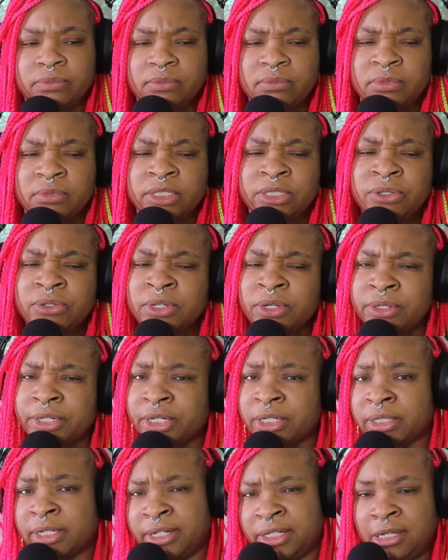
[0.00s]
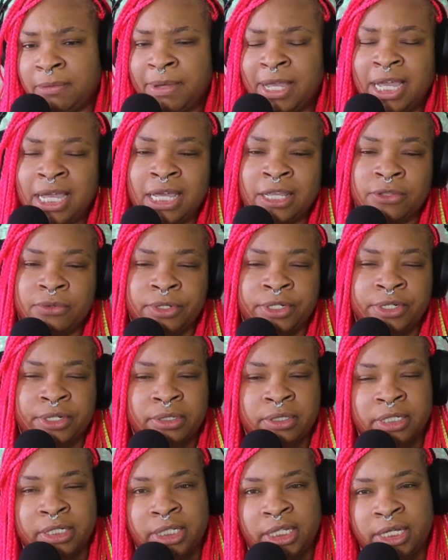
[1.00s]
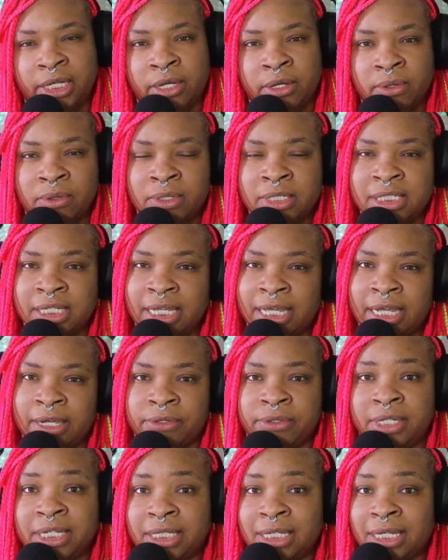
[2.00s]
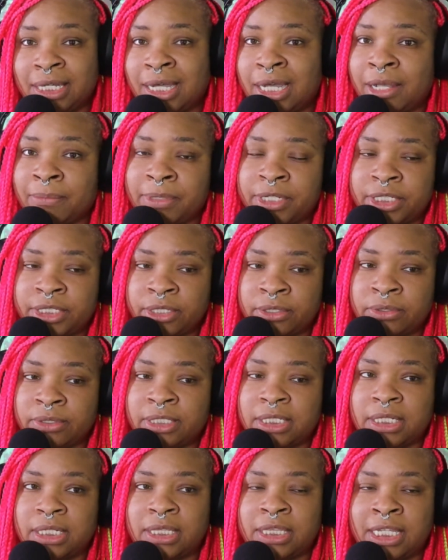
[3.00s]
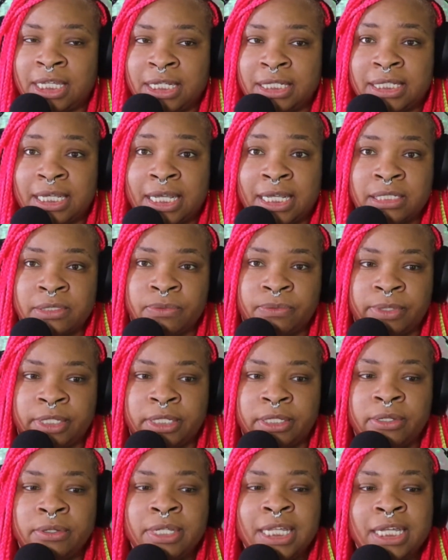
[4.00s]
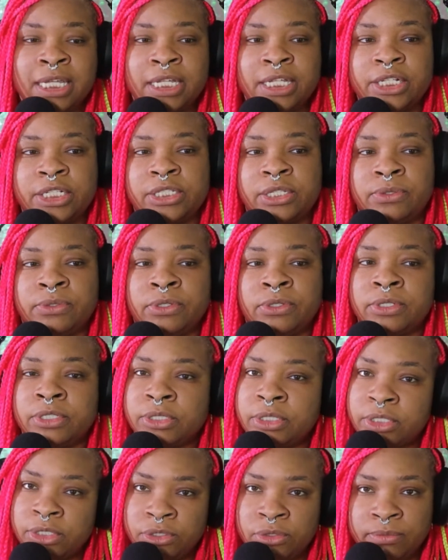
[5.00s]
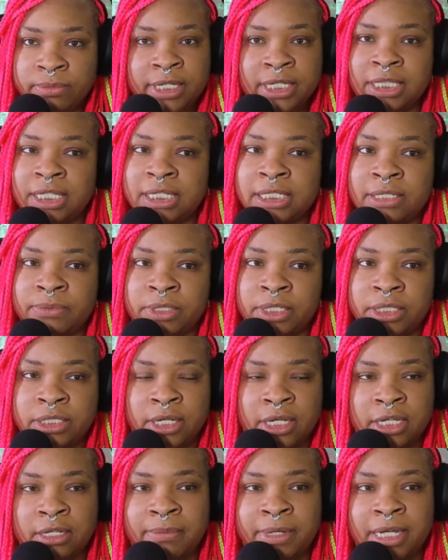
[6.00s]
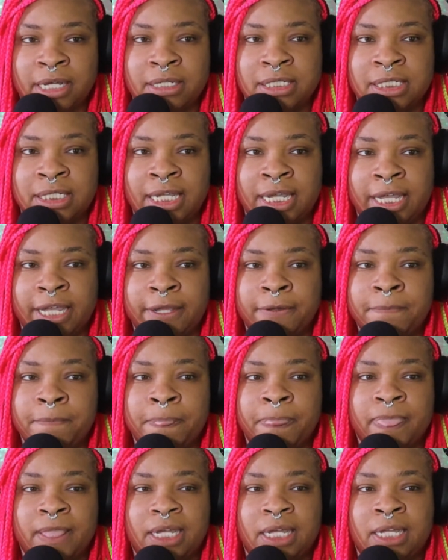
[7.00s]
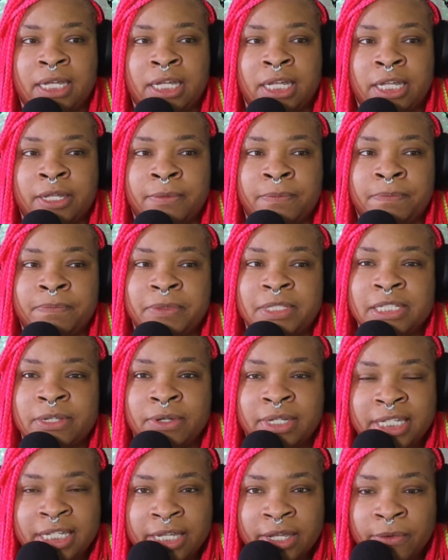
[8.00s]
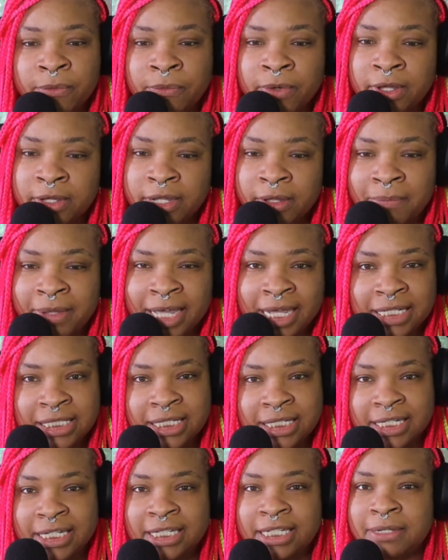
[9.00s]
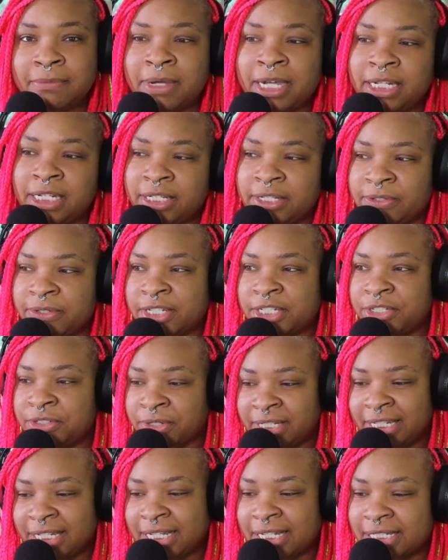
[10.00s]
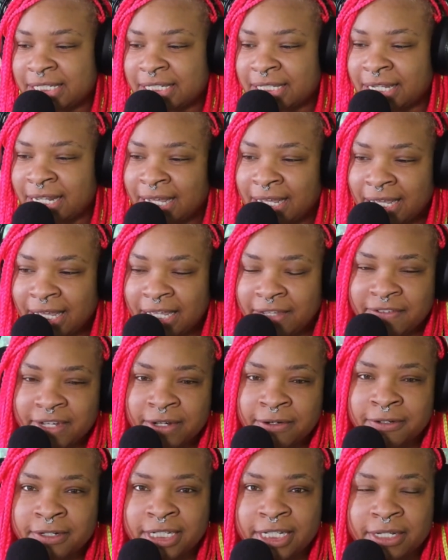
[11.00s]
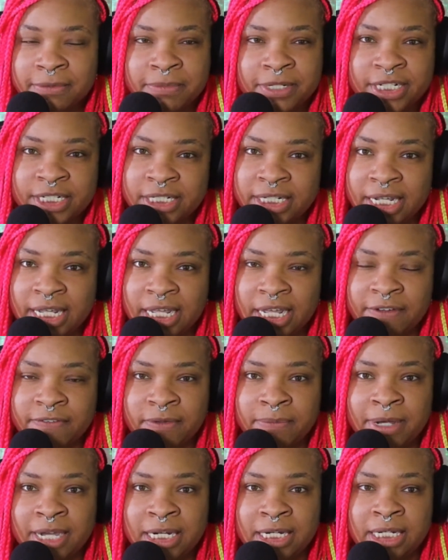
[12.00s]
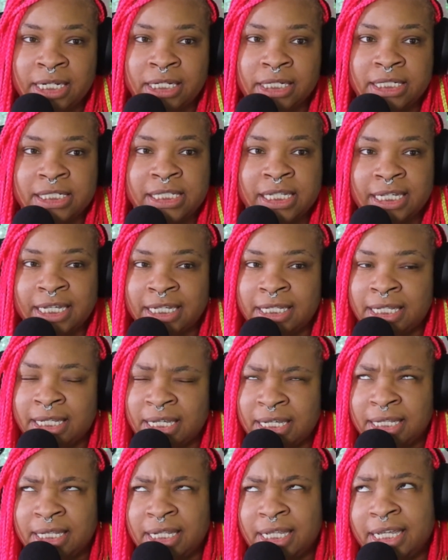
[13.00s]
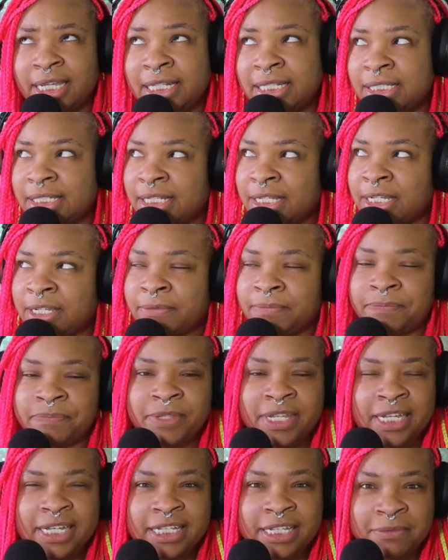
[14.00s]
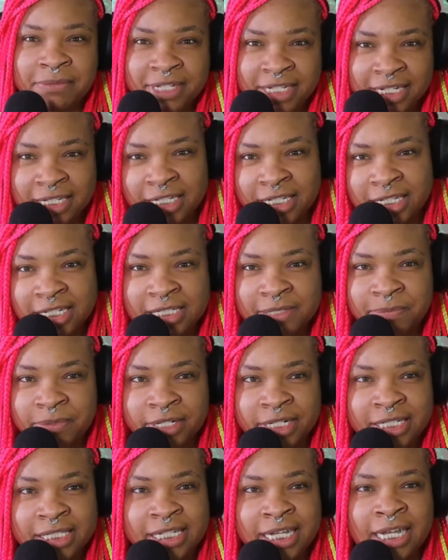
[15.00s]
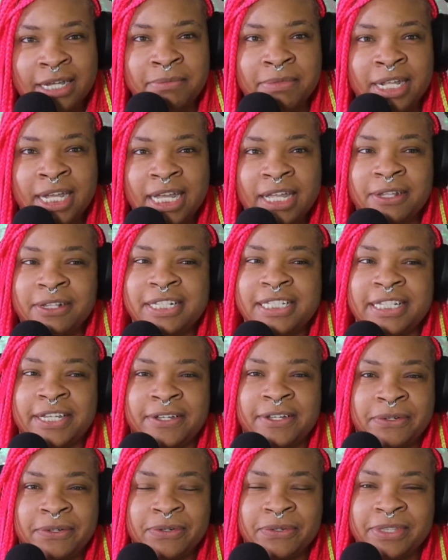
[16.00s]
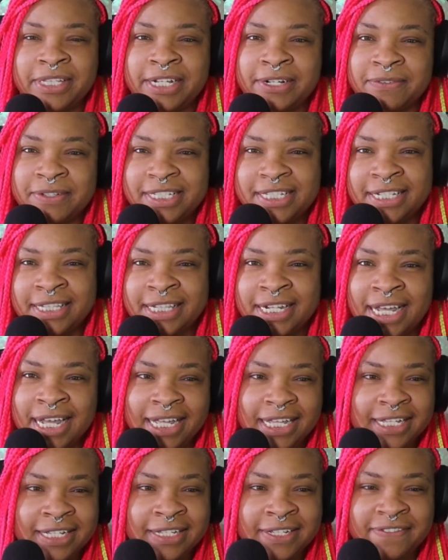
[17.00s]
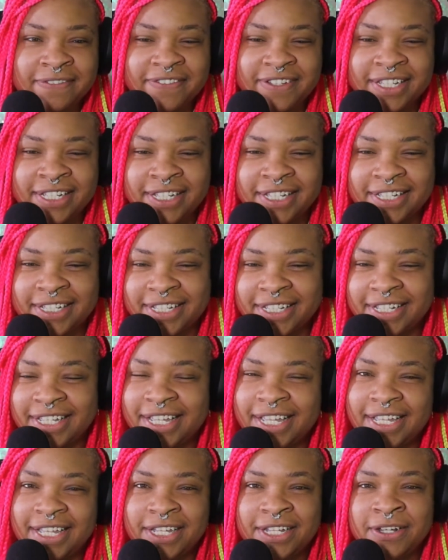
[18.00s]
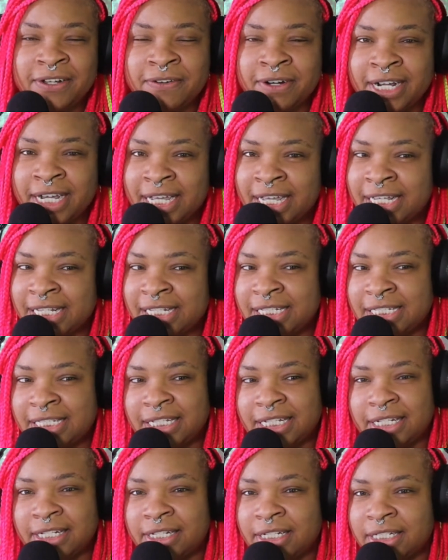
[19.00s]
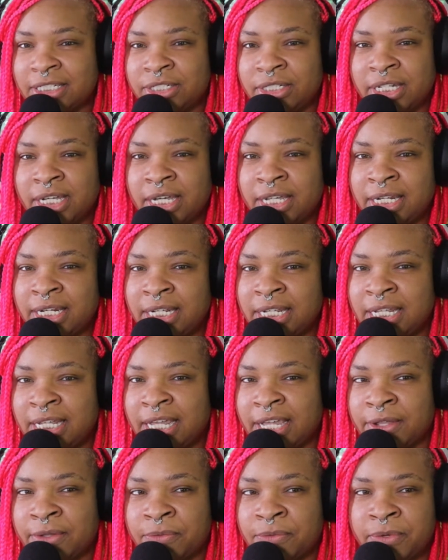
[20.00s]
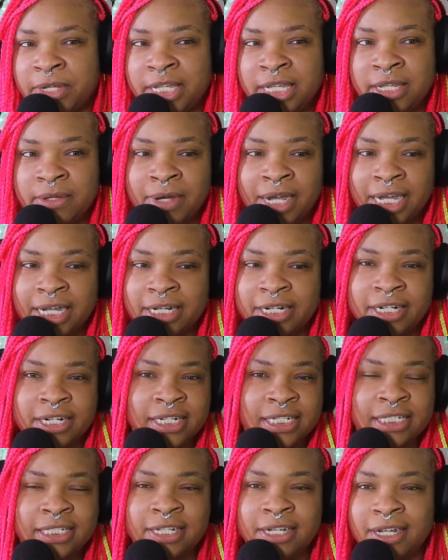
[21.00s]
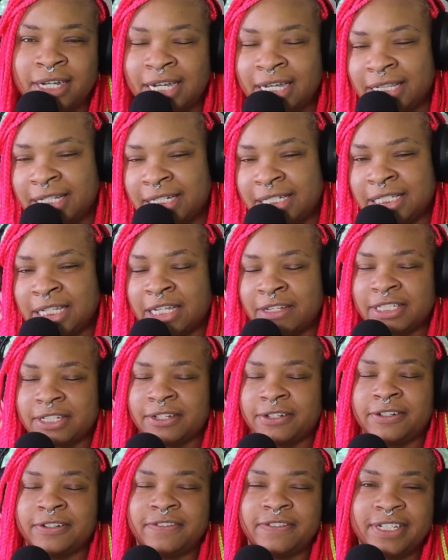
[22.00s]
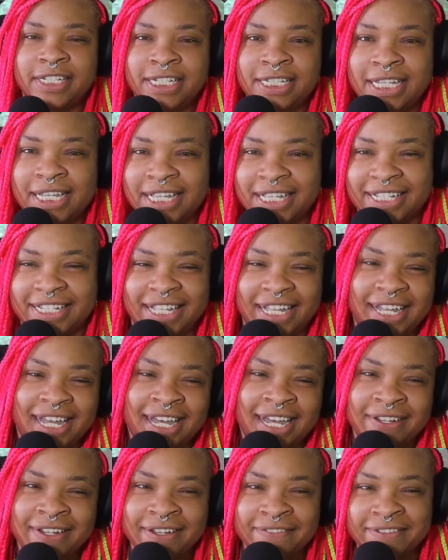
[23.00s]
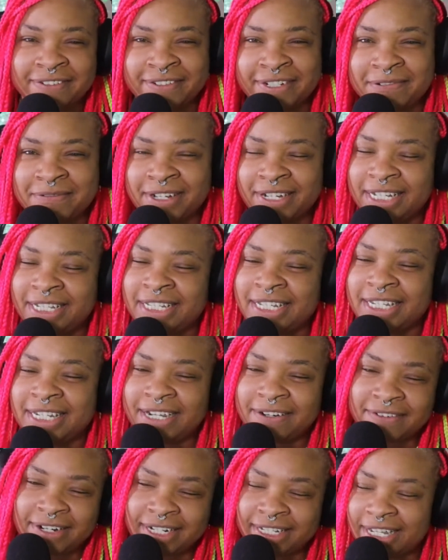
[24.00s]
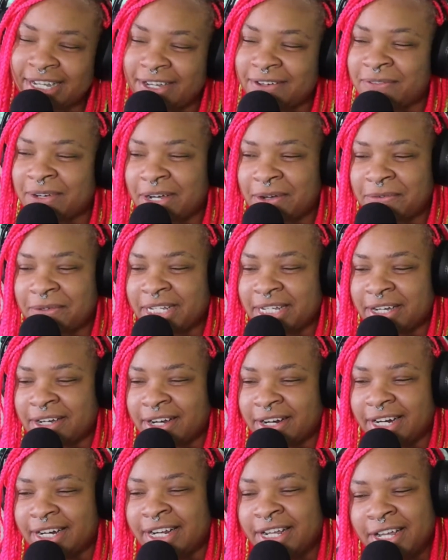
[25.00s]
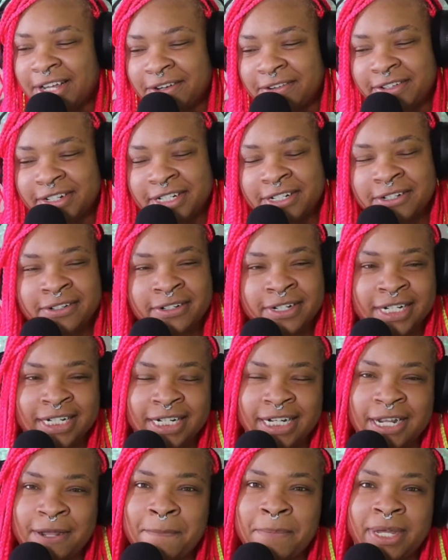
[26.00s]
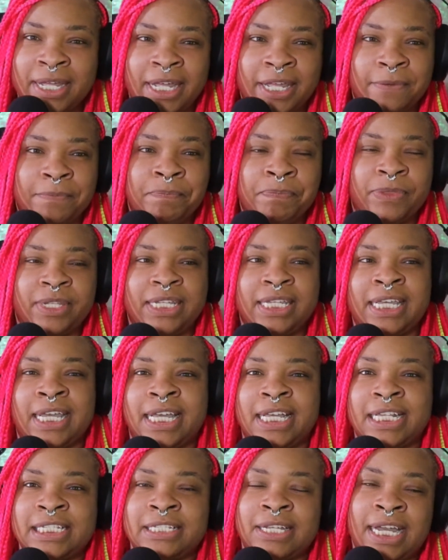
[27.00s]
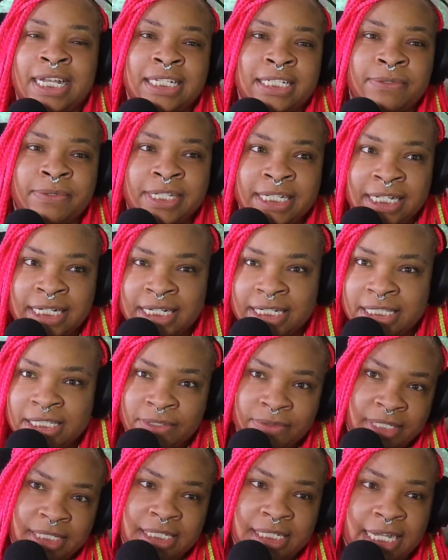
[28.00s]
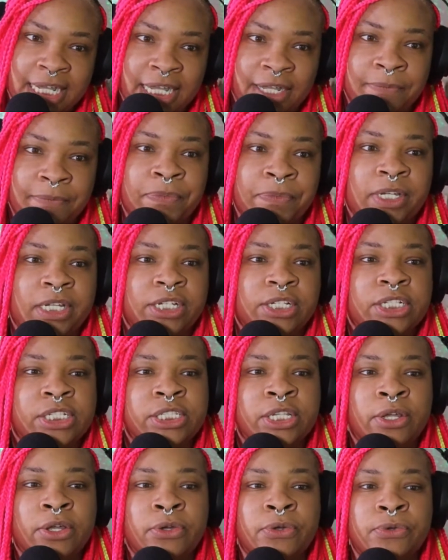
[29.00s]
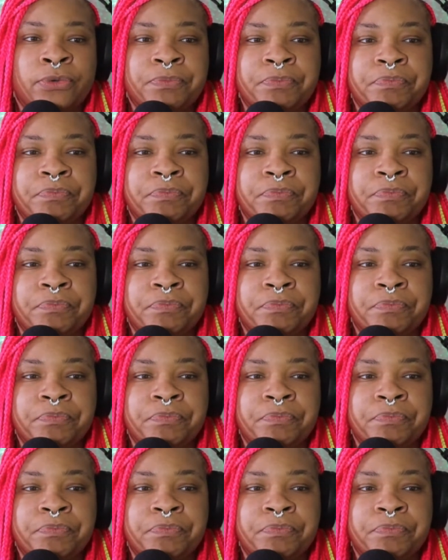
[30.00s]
your learning path or your learning goals and how you can accomplish those things as well. So those are the two main things I want to talk about today. So again, welcome back to anybody who is joining us live. I really appreciate everybody sticking in. It's the beginning of springtime now, so there was a lot of grass cutting and weed whackers and all kind of stuff. So hopefully that I don't have to worry about any of that right now while we are recording. But yeah, so I just want to get into it today. So